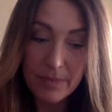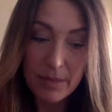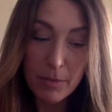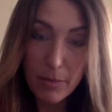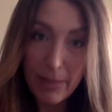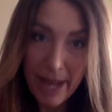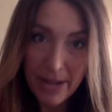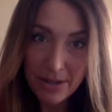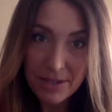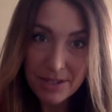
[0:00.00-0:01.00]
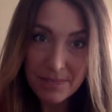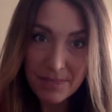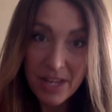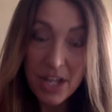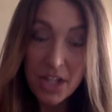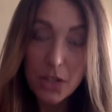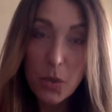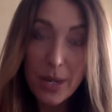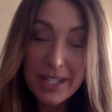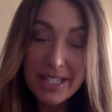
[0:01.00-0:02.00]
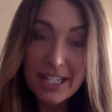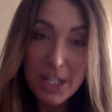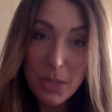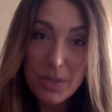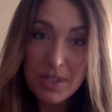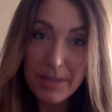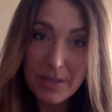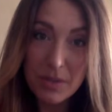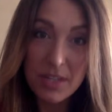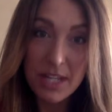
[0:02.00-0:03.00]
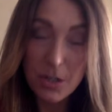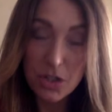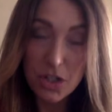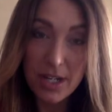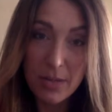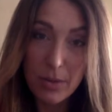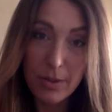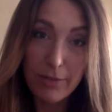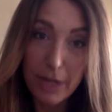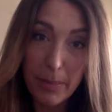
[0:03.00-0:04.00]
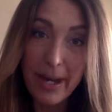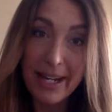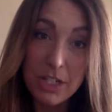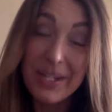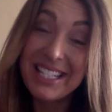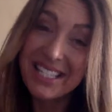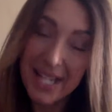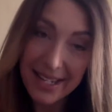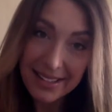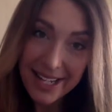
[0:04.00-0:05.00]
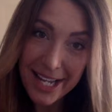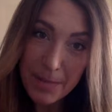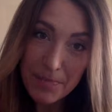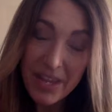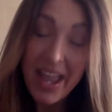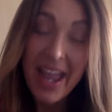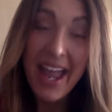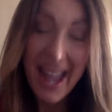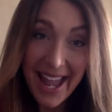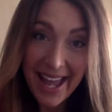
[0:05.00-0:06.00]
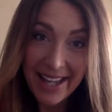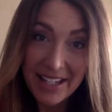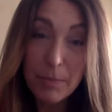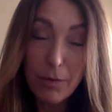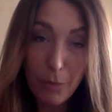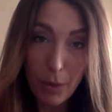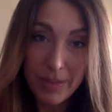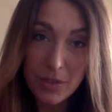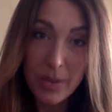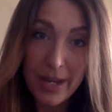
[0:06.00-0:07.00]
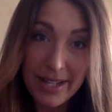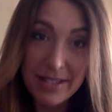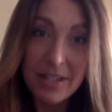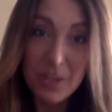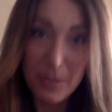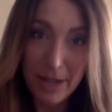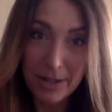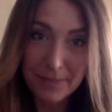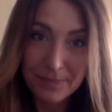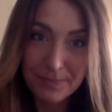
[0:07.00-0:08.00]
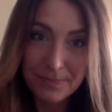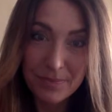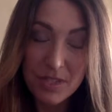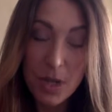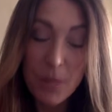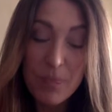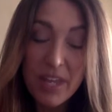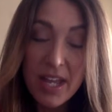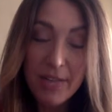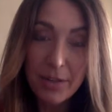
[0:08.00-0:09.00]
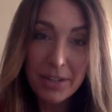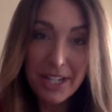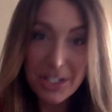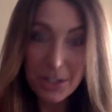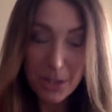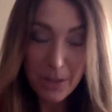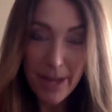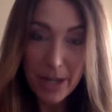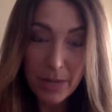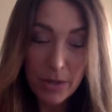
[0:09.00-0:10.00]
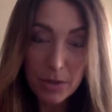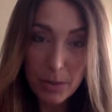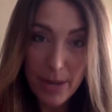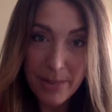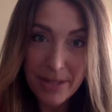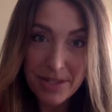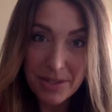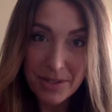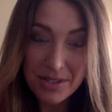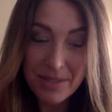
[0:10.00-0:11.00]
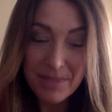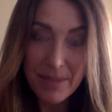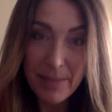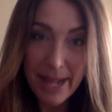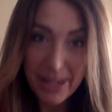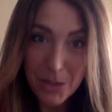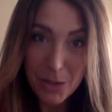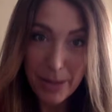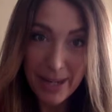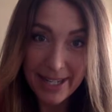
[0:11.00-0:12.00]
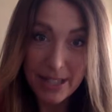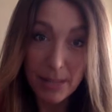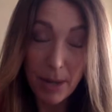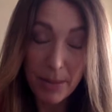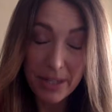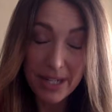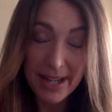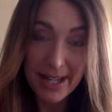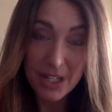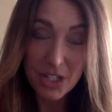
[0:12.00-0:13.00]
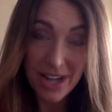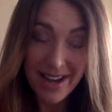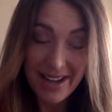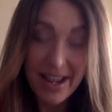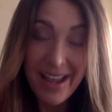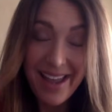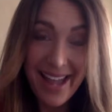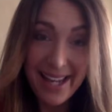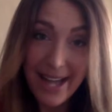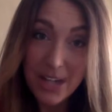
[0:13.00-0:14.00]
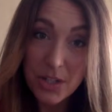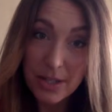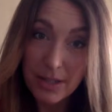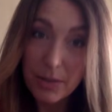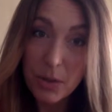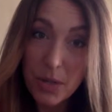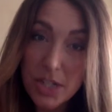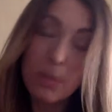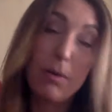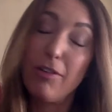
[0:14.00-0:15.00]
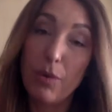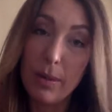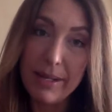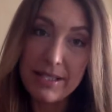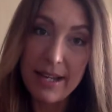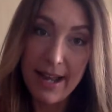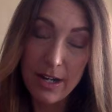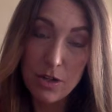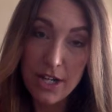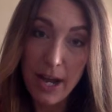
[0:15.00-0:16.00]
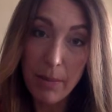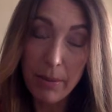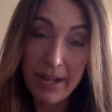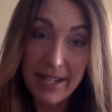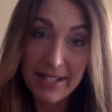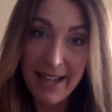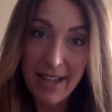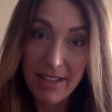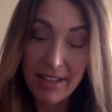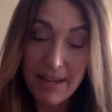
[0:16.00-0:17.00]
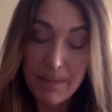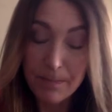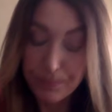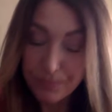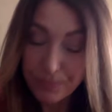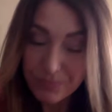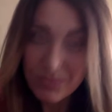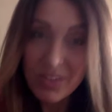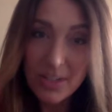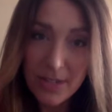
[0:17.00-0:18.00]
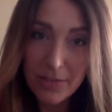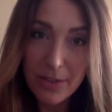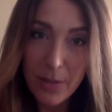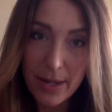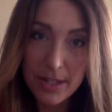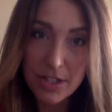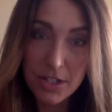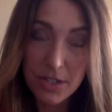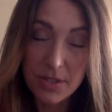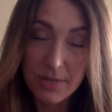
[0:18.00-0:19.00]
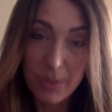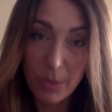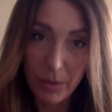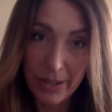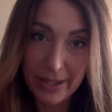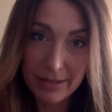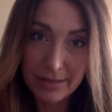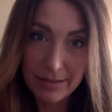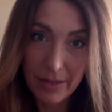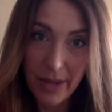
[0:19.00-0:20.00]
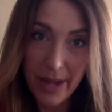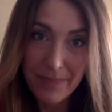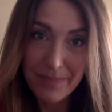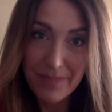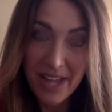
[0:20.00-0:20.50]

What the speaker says: movement patterns, you're going to use the muscles that you should in order for your body to aesthetically and performance-wise do better. So if you're looking to look better, recruit the right muscles, balance your body in the proper kinetic chain, and actually increase your performance and energy output as an athlete, you definitely want to do some foam rolling, okay?